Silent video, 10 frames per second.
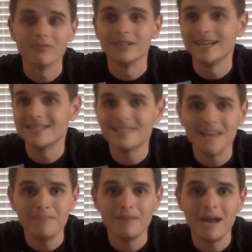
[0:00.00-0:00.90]

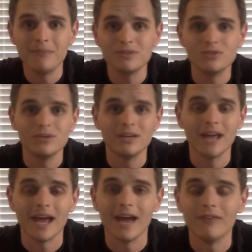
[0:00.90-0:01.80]
landscape maps, you can
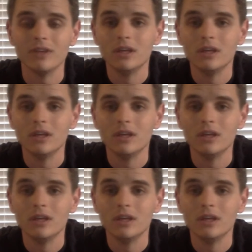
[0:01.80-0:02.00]
have